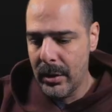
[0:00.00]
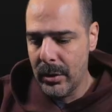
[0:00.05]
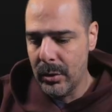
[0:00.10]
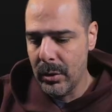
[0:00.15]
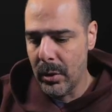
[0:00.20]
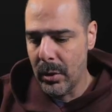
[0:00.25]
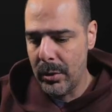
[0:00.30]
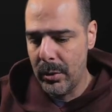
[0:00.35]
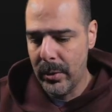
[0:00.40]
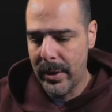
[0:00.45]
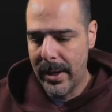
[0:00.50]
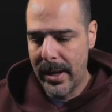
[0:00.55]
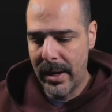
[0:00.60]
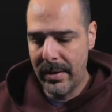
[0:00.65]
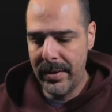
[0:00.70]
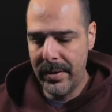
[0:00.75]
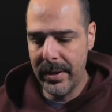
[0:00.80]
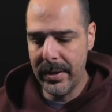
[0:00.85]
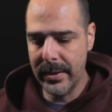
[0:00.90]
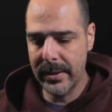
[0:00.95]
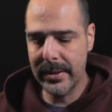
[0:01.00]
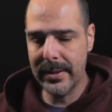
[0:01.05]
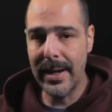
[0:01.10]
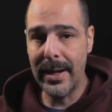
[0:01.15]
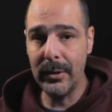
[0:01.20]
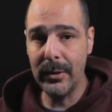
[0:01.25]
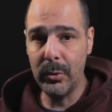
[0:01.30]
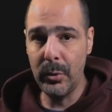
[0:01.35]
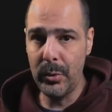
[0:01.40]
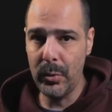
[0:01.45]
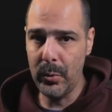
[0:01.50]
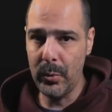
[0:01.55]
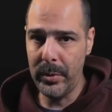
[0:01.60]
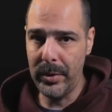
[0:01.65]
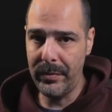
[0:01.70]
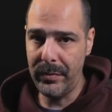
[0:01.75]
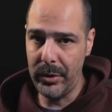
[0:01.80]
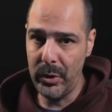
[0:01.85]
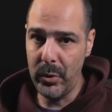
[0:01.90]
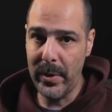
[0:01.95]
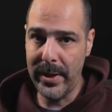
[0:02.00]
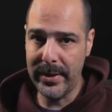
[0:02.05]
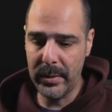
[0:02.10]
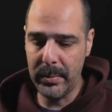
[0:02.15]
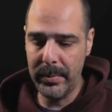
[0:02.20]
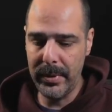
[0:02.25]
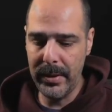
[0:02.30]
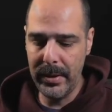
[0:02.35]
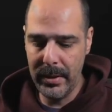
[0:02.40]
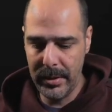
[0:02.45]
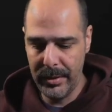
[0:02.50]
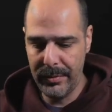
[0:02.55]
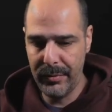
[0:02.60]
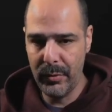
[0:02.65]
So you have here, start with USB